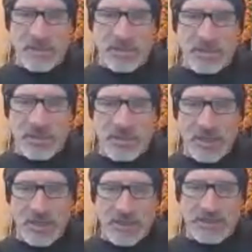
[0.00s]
Shit.
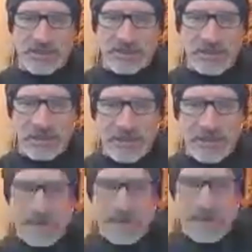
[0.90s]

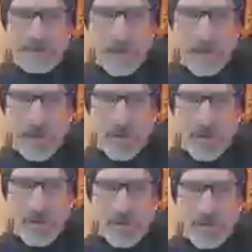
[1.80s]
Ow, ow,
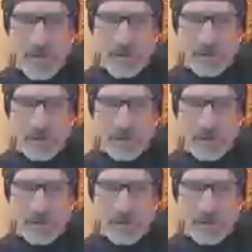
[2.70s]
ow, ow.